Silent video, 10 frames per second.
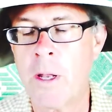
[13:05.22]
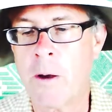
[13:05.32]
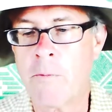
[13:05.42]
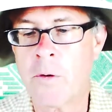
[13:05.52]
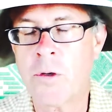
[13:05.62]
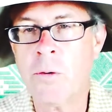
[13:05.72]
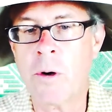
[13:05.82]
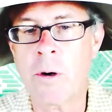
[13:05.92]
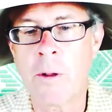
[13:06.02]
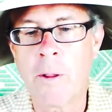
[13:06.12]
right now, for
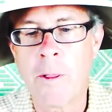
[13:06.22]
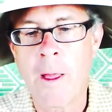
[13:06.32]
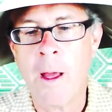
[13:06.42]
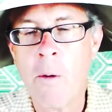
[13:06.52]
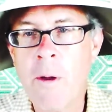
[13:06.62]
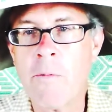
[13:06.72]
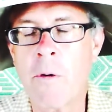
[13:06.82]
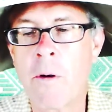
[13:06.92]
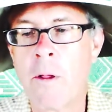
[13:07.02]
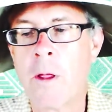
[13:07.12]
sure.
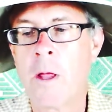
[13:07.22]
However,